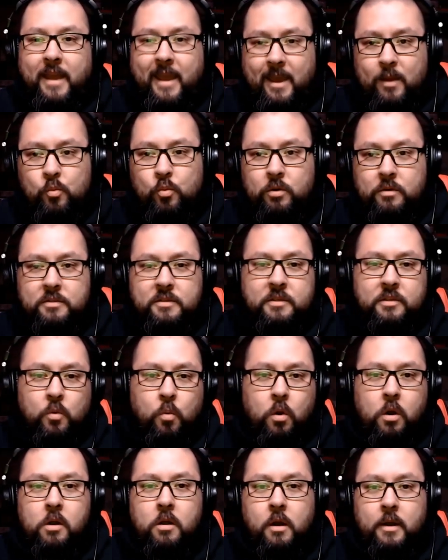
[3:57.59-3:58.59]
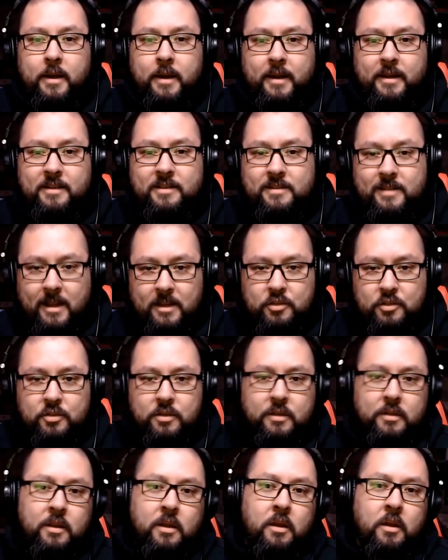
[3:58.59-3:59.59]
and Wilson to work on an
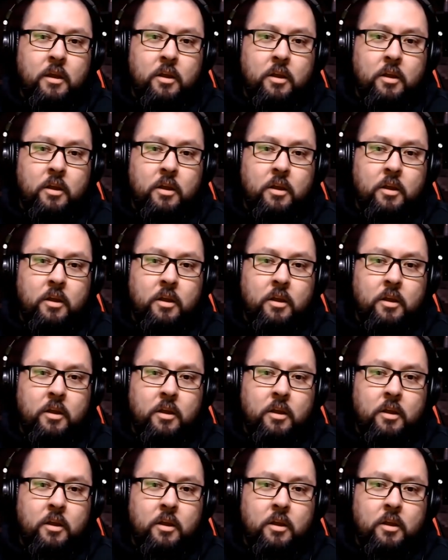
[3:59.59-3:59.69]
extension.